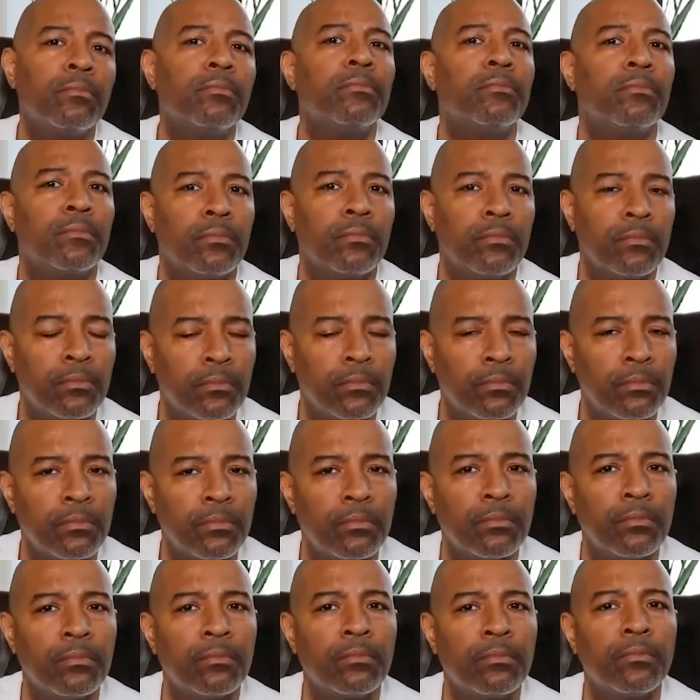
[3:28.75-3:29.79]

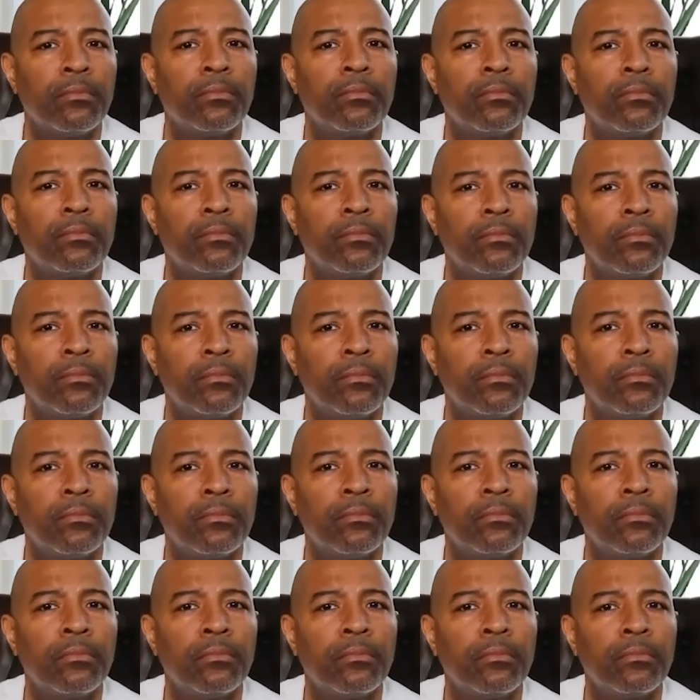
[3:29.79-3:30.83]

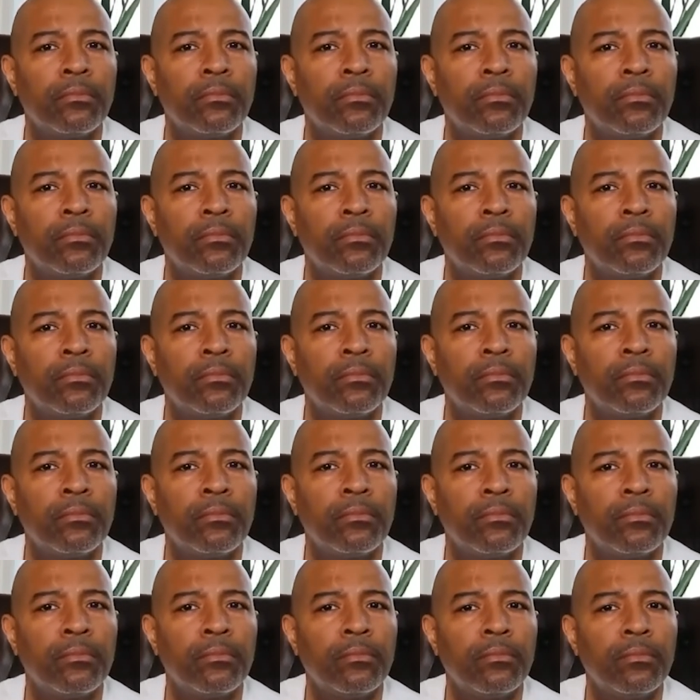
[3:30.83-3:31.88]

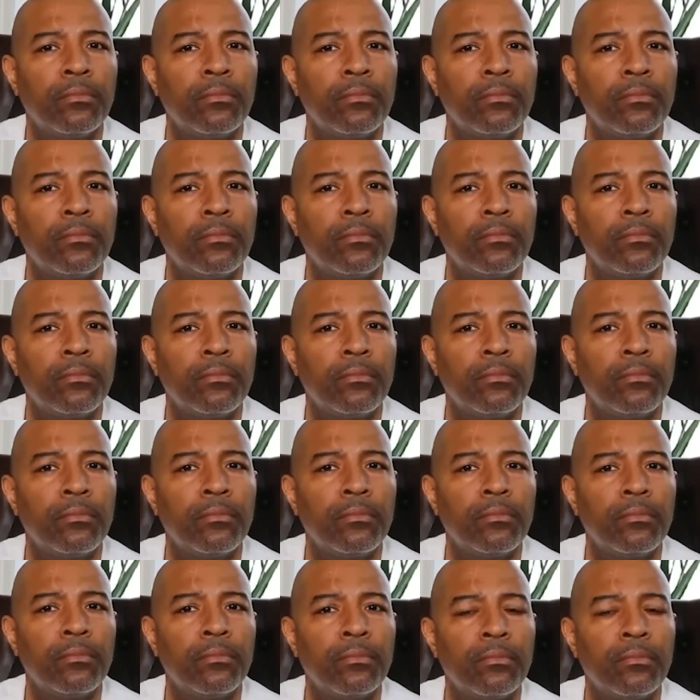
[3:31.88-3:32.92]
[no speech]